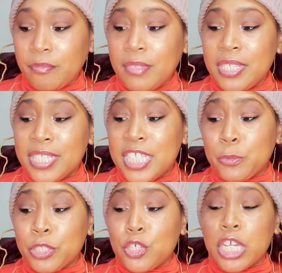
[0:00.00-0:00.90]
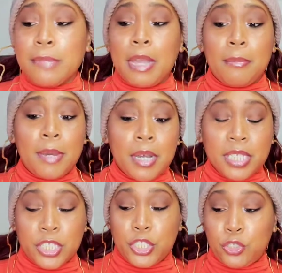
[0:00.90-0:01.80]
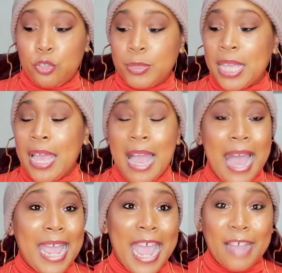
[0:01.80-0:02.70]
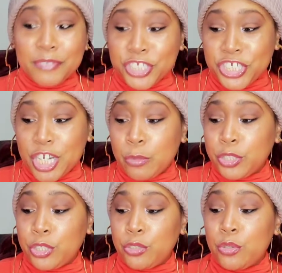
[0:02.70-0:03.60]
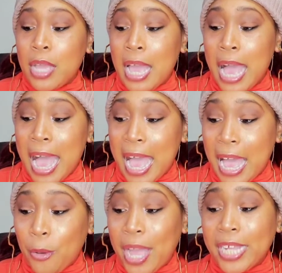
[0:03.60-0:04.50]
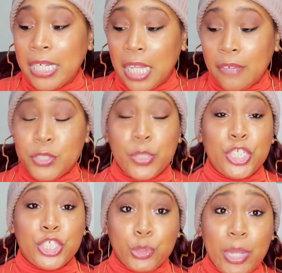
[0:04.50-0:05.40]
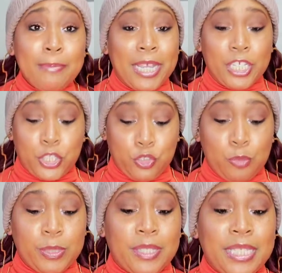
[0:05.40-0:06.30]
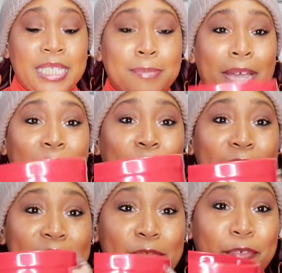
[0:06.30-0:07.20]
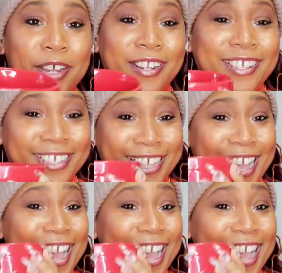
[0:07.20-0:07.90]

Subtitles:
since we're talking about mugs and soups, I have to share with you how I love to enjoy my soups. This is my favorite